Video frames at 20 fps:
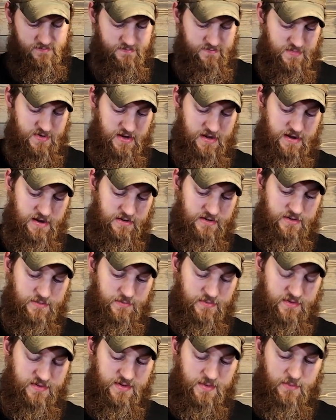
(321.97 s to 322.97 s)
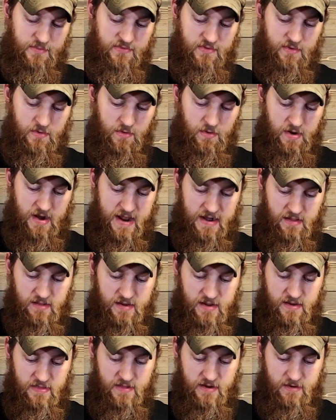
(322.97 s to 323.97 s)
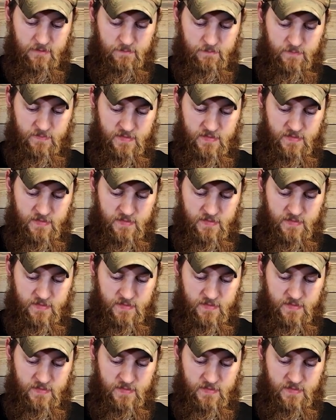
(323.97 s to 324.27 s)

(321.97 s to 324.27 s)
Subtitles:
You can hear some of it rattling in there.